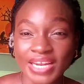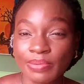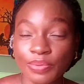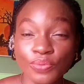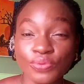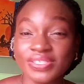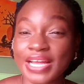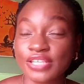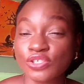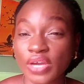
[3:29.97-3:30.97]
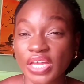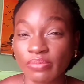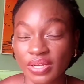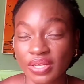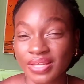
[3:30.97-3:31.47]
baby will start sucking
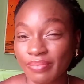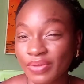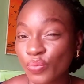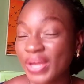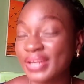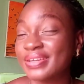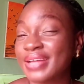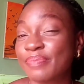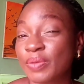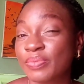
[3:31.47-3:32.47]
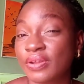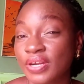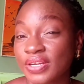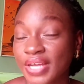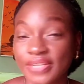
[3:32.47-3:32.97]
immediately. I mean, where did that baby
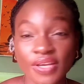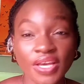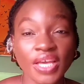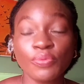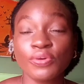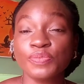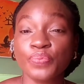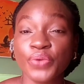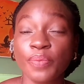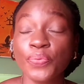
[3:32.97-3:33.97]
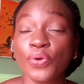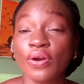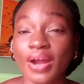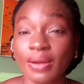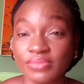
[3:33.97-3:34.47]
learn that? It was
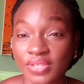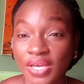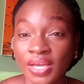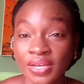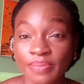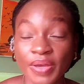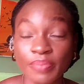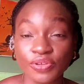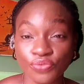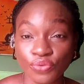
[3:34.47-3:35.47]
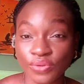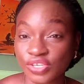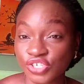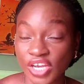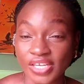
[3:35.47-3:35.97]
pre-programmed in the baby through the
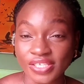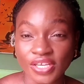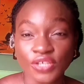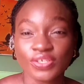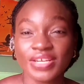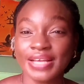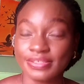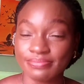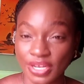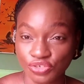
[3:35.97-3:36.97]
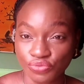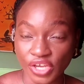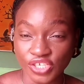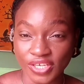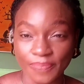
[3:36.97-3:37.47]
genes. So that's
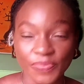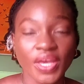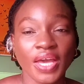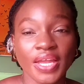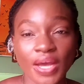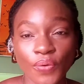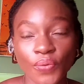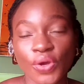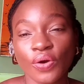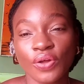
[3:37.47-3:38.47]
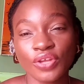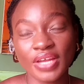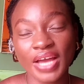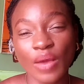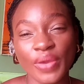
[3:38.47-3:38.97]
maturation. Now, on the other
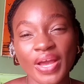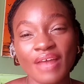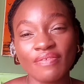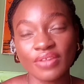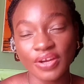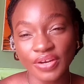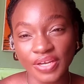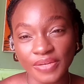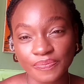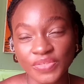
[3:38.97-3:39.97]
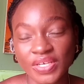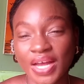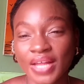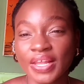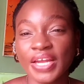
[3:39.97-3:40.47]
hand, we have learning,
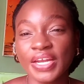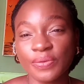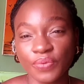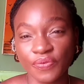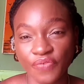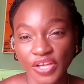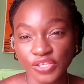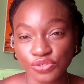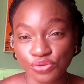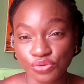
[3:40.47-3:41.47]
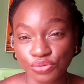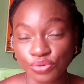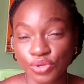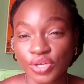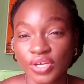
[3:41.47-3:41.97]
and learning refers to
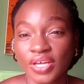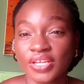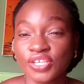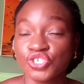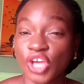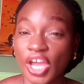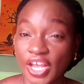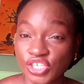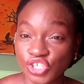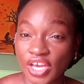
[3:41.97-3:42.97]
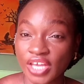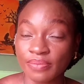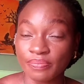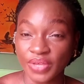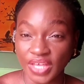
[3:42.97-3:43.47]
the change
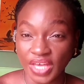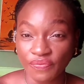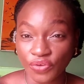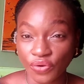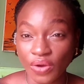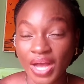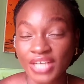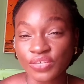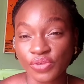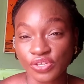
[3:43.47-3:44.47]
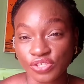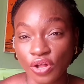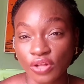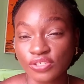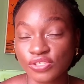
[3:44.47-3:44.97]
in behavior as a
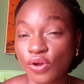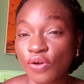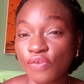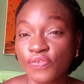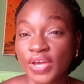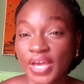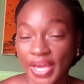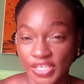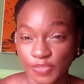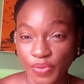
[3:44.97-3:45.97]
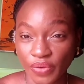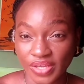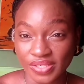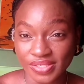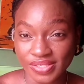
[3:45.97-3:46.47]
result of
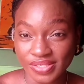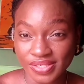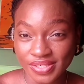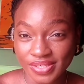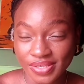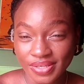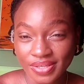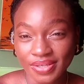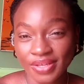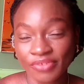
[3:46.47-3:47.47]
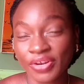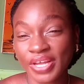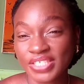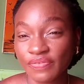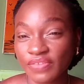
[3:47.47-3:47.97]
experience,
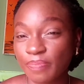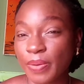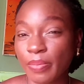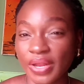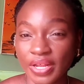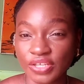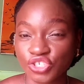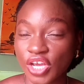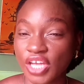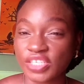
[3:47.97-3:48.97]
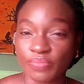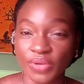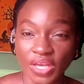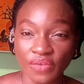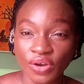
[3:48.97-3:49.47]
relatively permanent change in
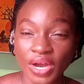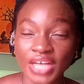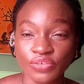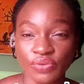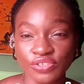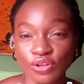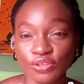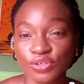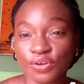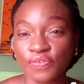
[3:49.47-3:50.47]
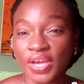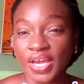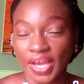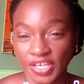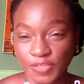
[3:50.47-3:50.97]
behavior as a result of
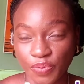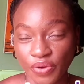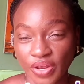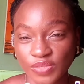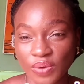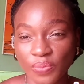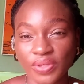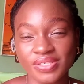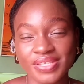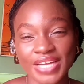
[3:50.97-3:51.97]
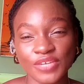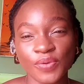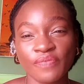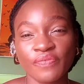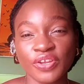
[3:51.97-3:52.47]
experience. When we start doing
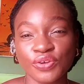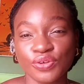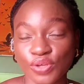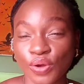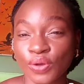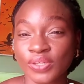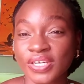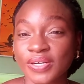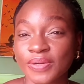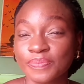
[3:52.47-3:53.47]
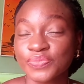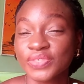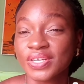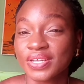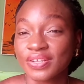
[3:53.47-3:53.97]
videos on
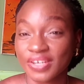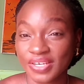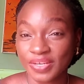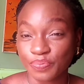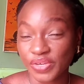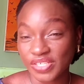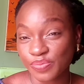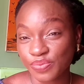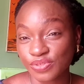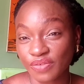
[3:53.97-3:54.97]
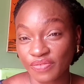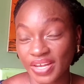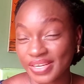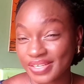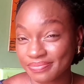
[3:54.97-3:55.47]
learning, principles of
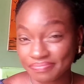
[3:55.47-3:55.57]
learning,